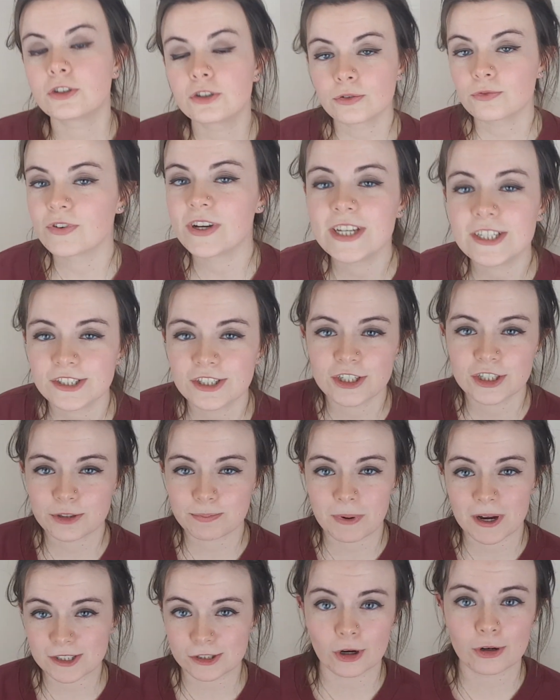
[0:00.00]
Some research
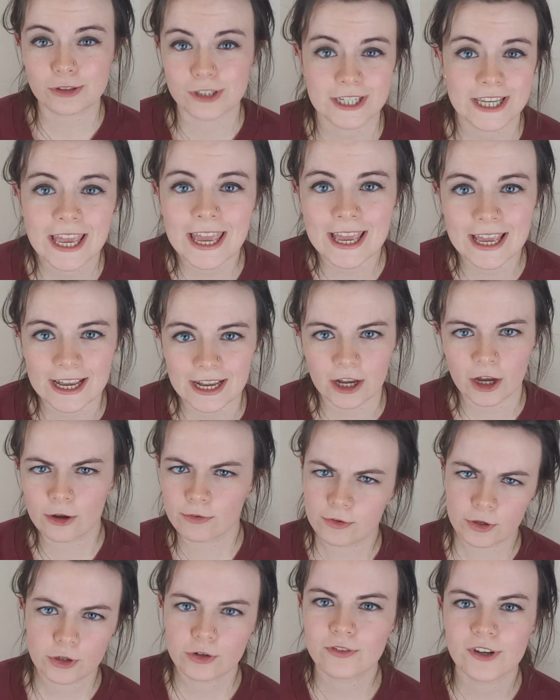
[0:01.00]
by Dr. King
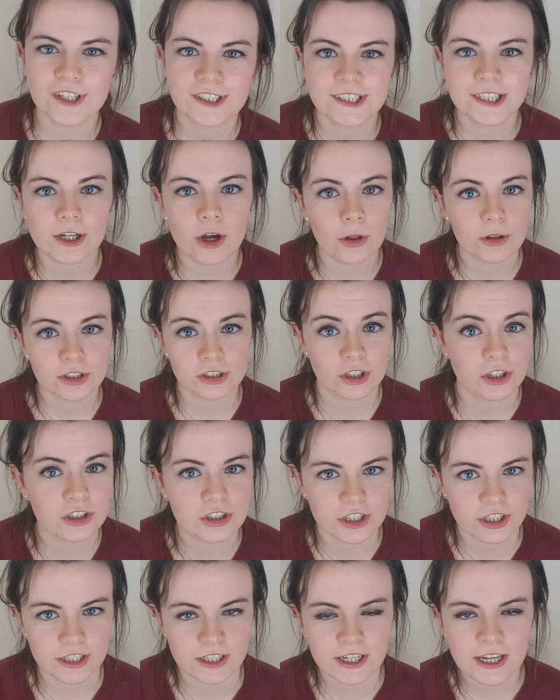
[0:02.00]
of University College
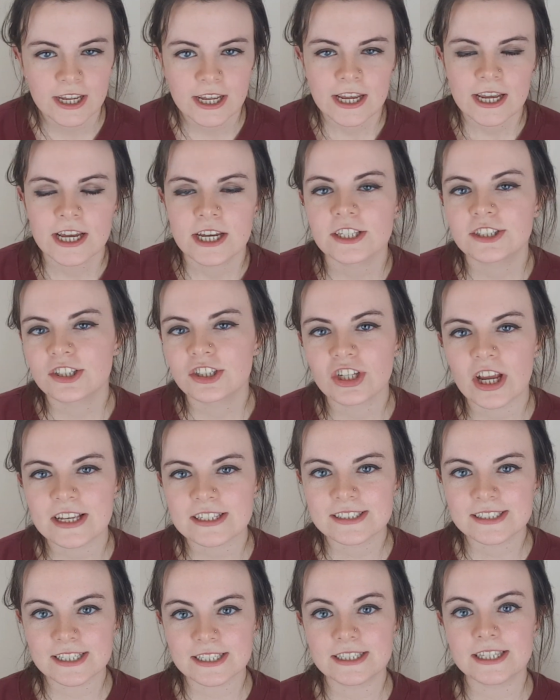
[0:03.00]
London has
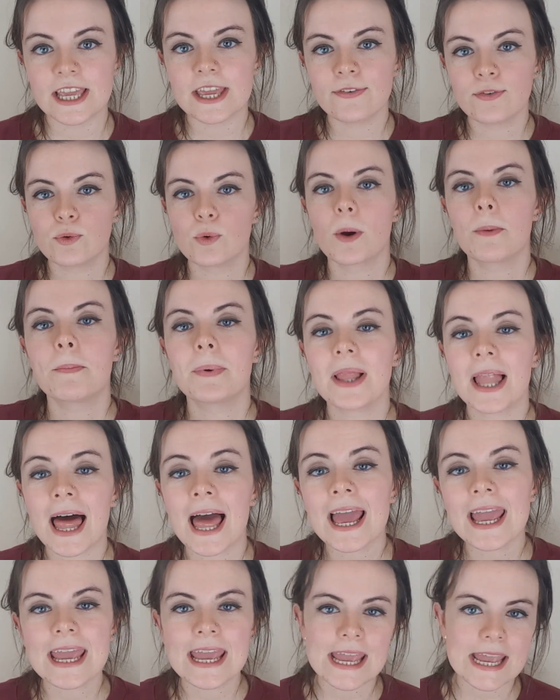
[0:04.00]
suggested that if you
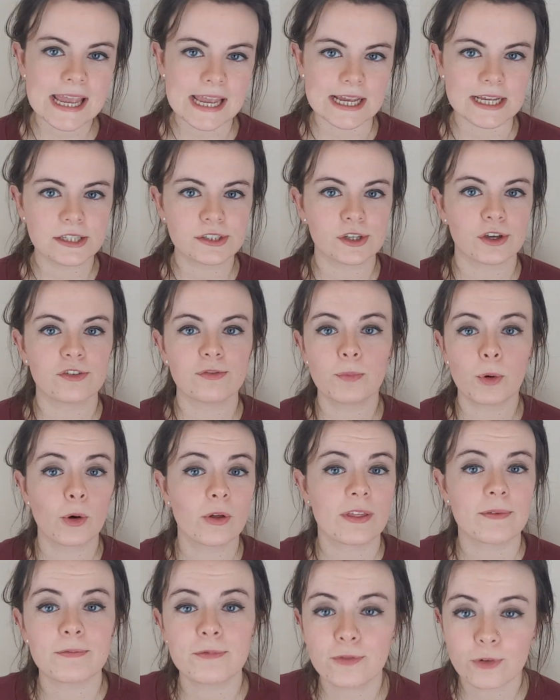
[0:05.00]
apply heat of
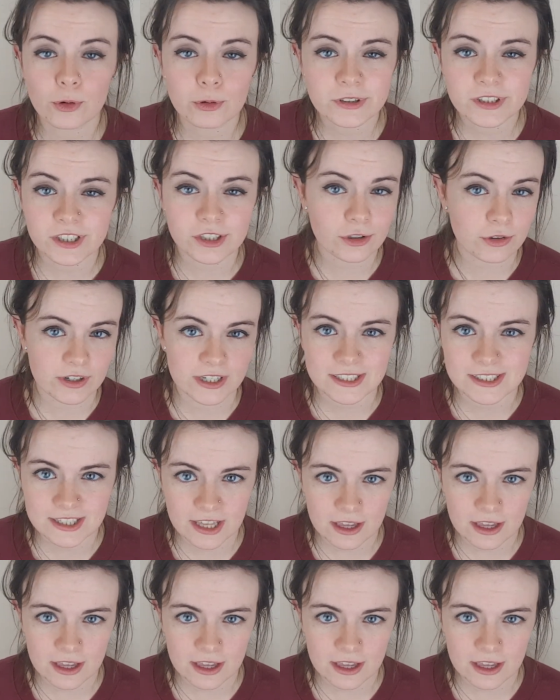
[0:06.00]
more than 40 degrees